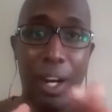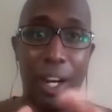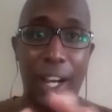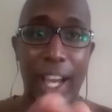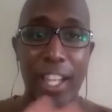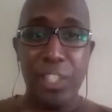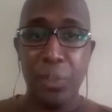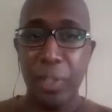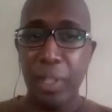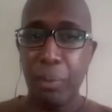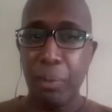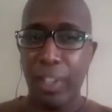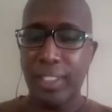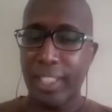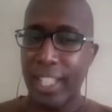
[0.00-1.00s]
at
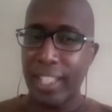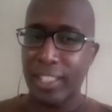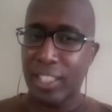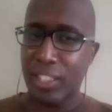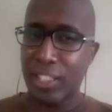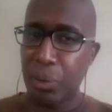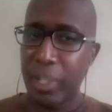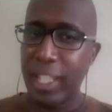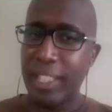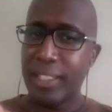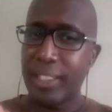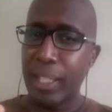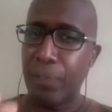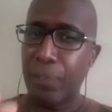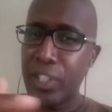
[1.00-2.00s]
DreamWorks, it's 3
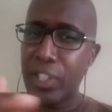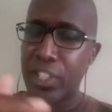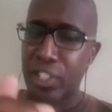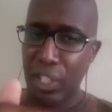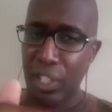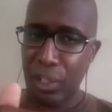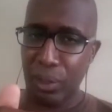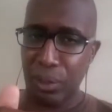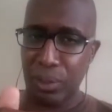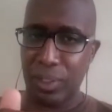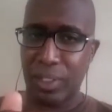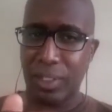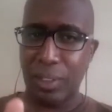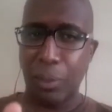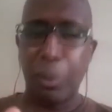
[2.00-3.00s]
different shows
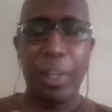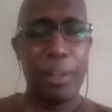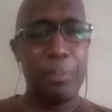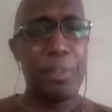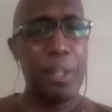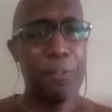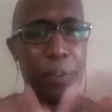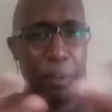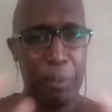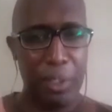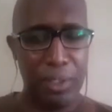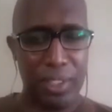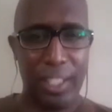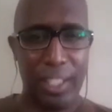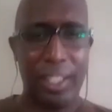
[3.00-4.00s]
with different
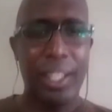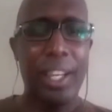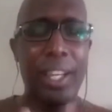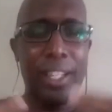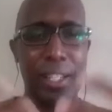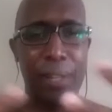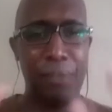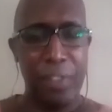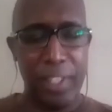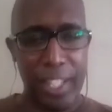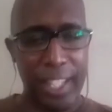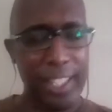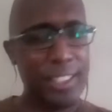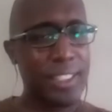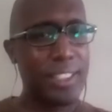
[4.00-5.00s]
music, different
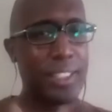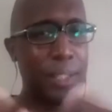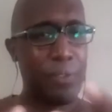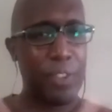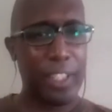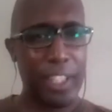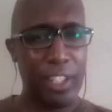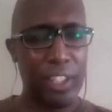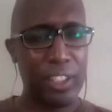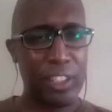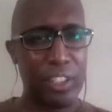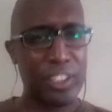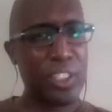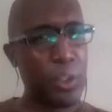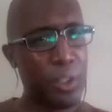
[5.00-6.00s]
dance, different
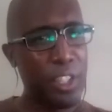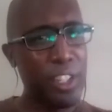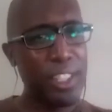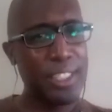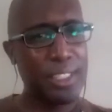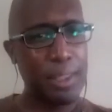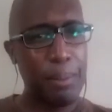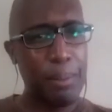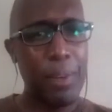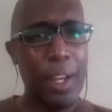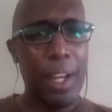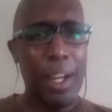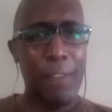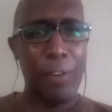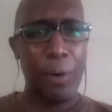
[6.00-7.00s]
characters. So there is some
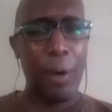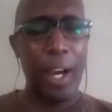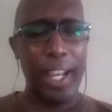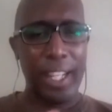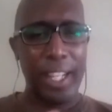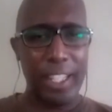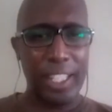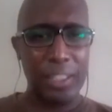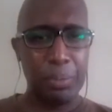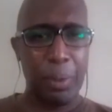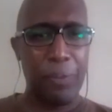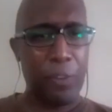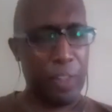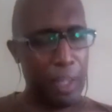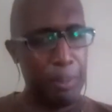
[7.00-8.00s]
variety,
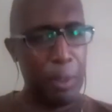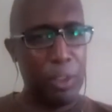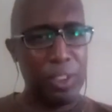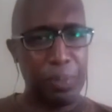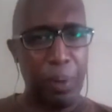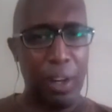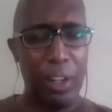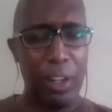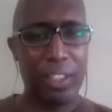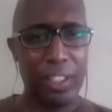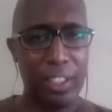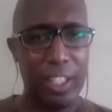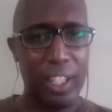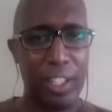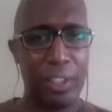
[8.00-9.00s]
but for the most part,
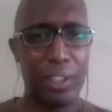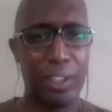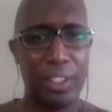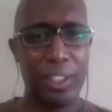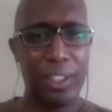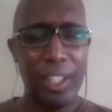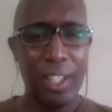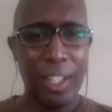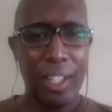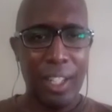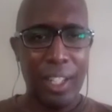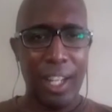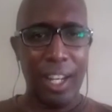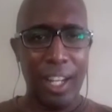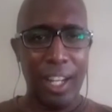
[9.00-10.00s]
you know,
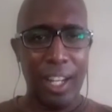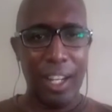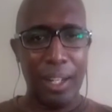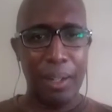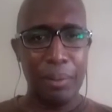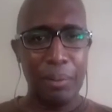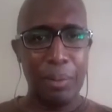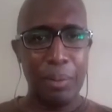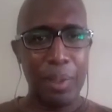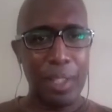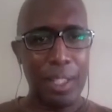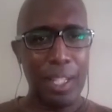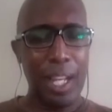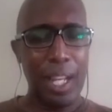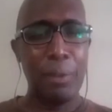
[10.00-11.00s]

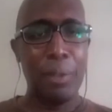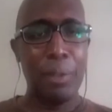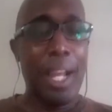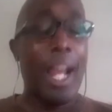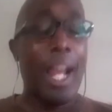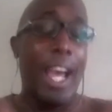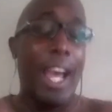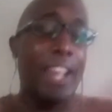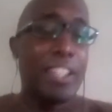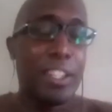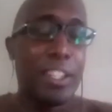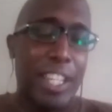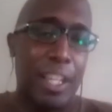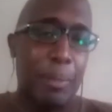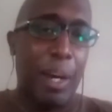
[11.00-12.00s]
and the
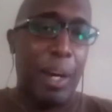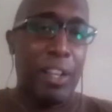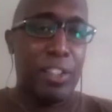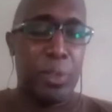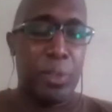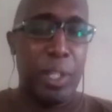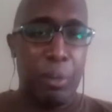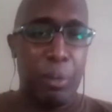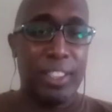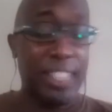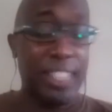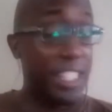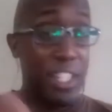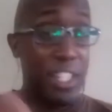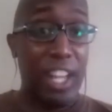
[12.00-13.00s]
good thing about the DreamWorks,
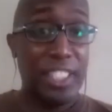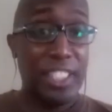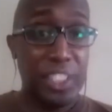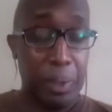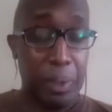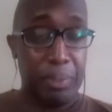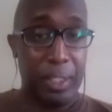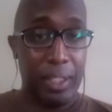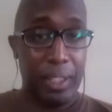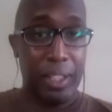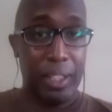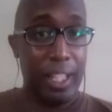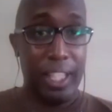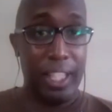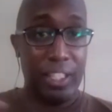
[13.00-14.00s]
it's non-scripted.
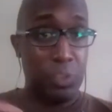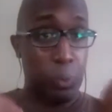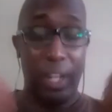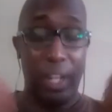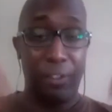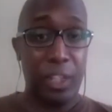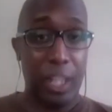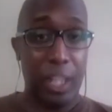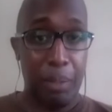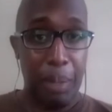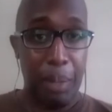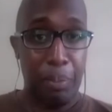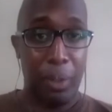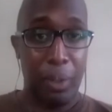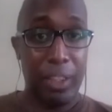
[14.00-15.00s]
It's whatever you come
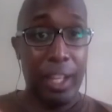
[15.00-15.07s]
up with.